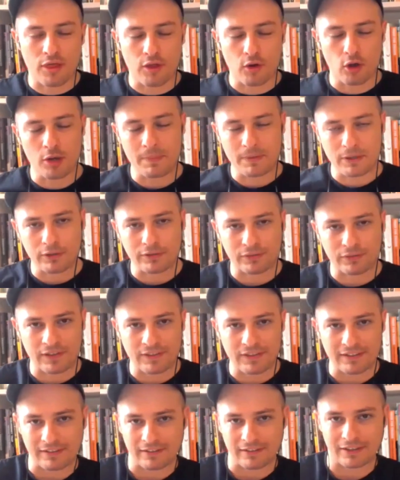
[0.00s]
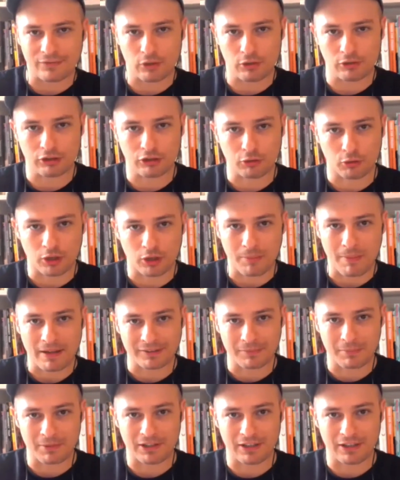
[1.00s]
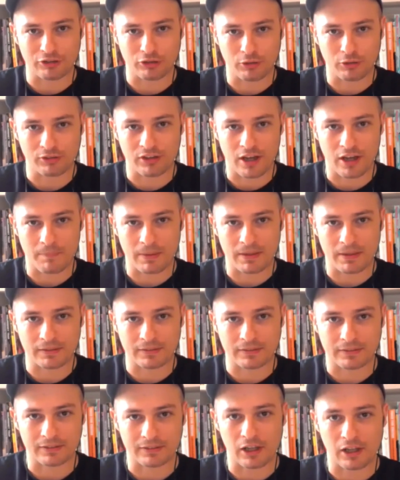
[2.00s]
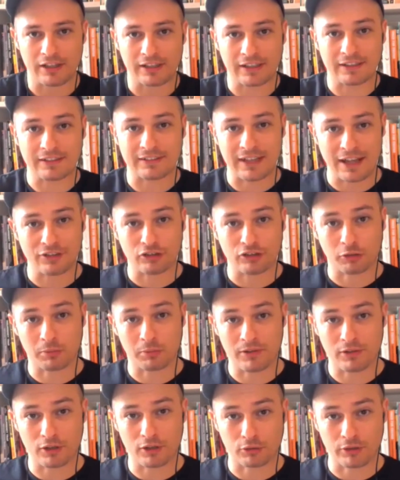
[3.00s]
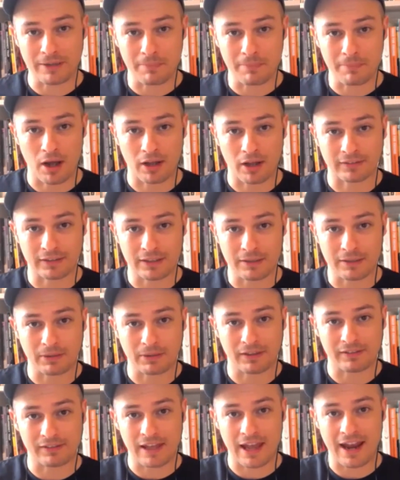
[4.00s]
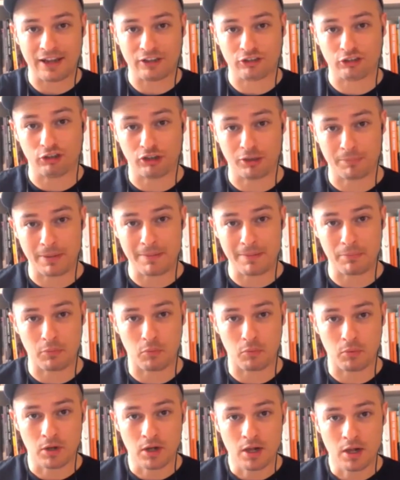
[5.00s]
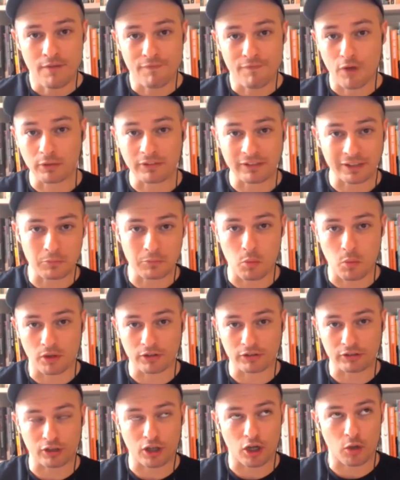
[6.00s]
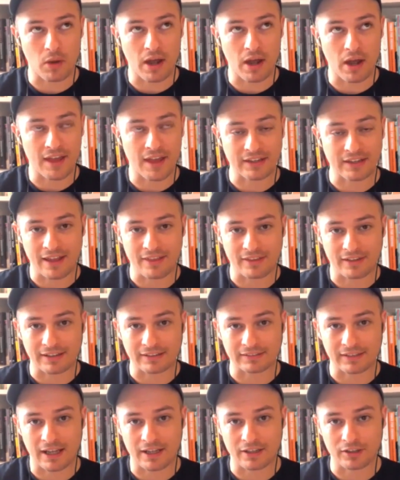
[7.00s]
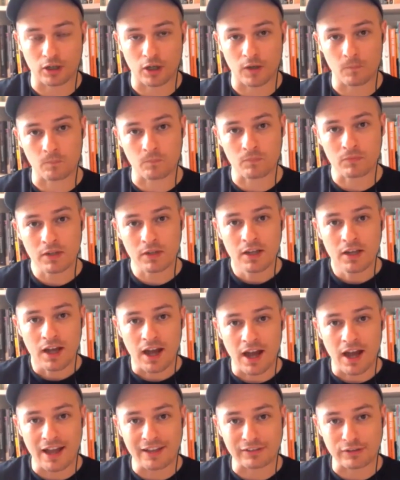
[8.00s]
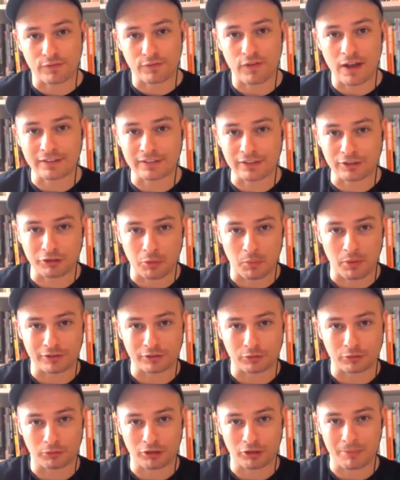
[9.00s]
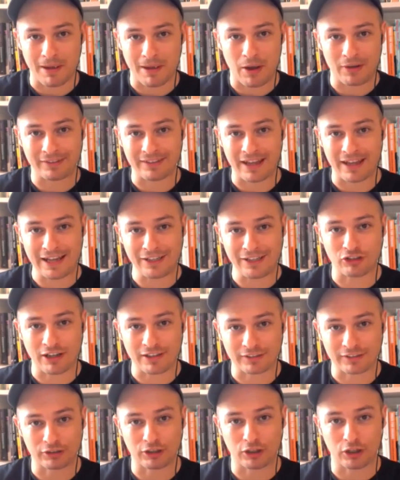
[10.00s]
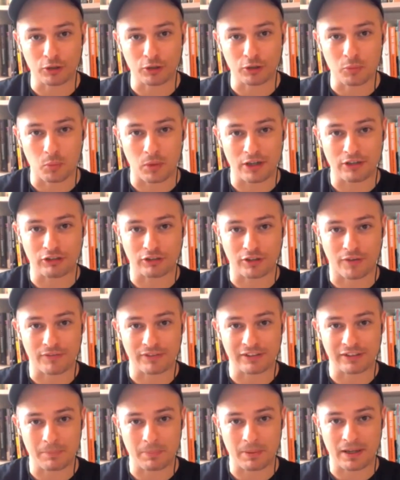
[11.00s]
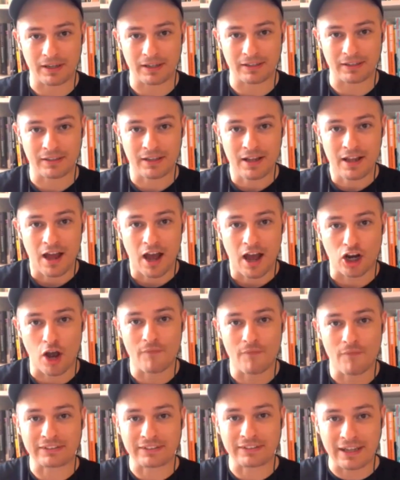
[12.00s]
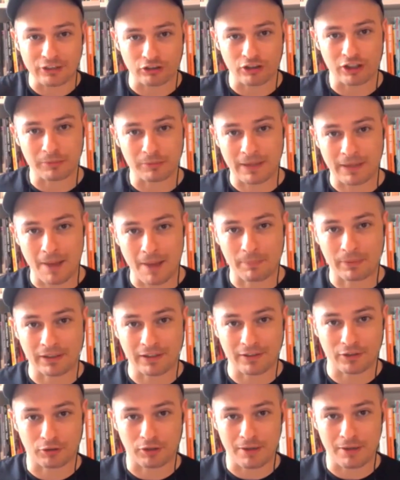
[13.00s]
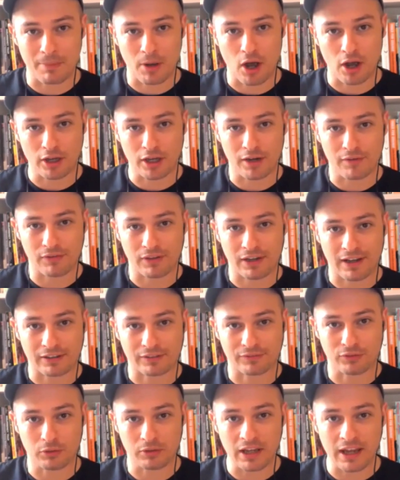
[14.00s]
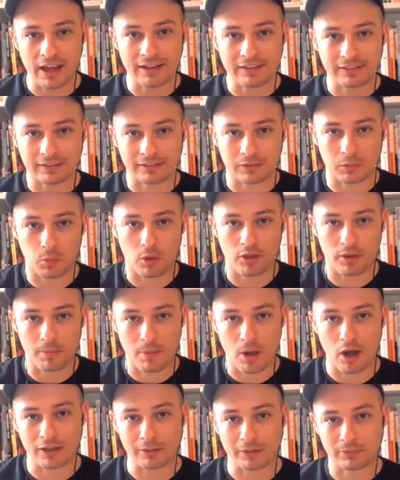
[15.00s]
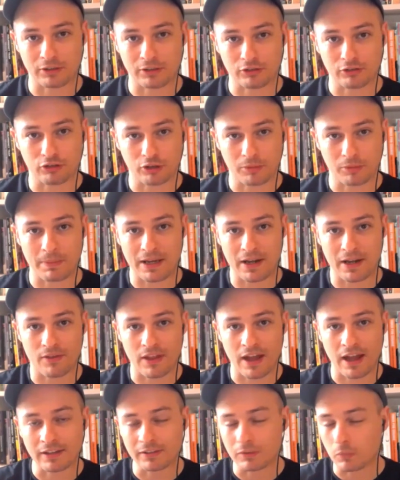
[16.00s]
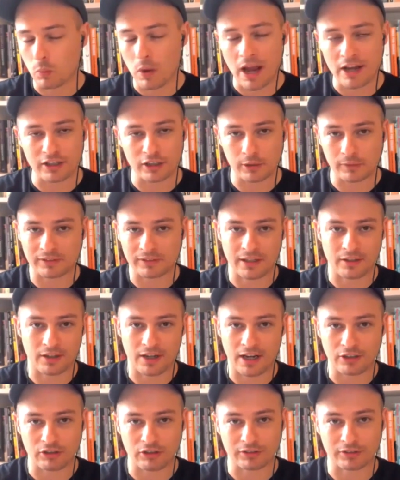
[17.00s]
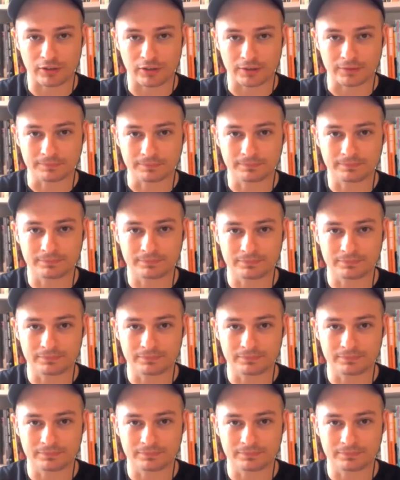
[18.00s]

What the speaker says: I thought it'd be useful in these interviews to talk about some of the issues that have been slightly contentious within the Green Party, because they're issues that people voting will want to know where the candidates stand on. So the first issue I wanted to talk to you about is HS2, which has obviously been a conversation that's been happening in the Green Party over the last few years as to what the party's position should be on that. Where do you stand on HS2?